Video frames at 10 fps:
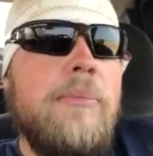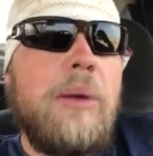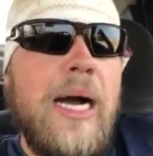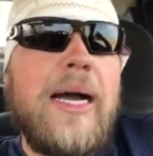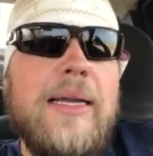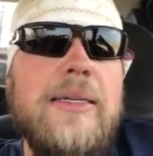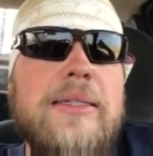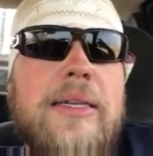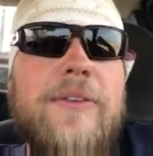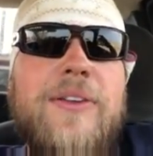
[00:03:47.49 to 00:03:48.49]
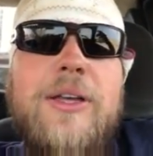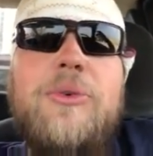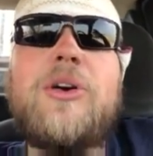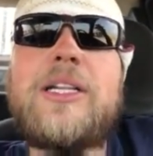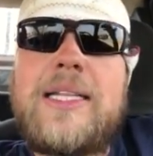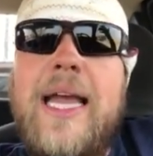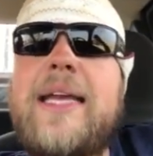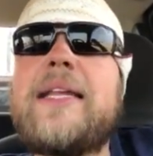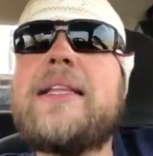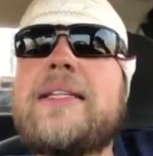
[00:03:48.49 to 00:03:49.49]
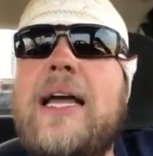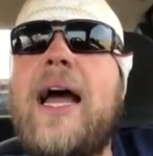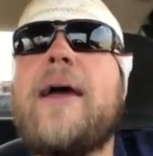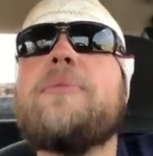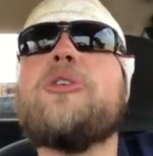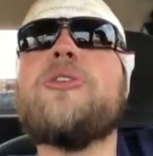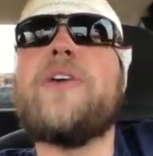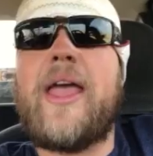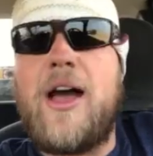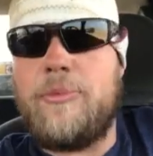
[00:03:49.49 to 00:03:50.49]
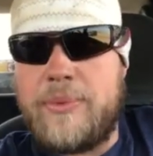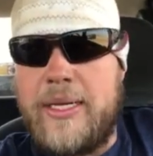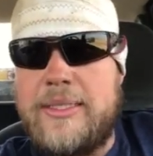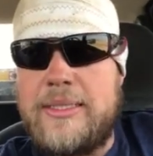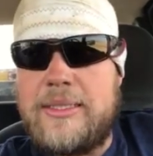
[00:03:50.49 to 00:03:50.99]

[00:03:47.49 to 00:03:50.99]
But if he would have taken the time to have helped us,